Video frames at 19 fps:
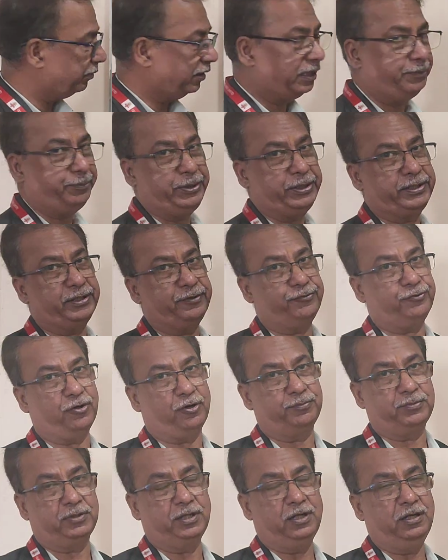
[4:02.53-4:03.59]
millimeter
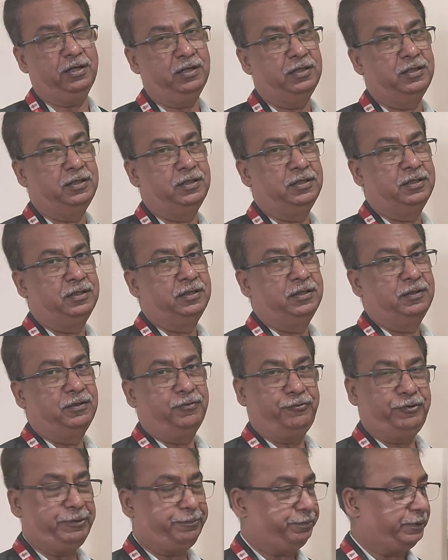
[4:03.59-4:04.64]
from the
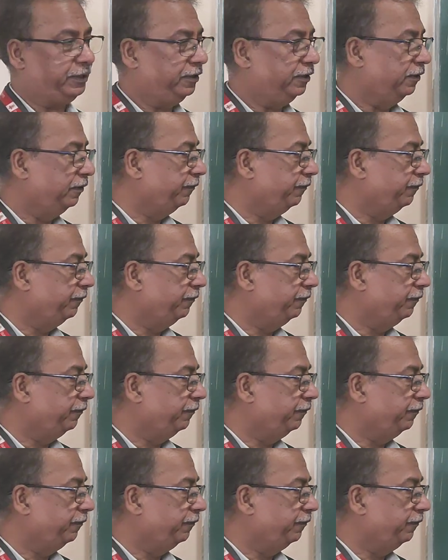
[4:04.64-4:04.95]
VP.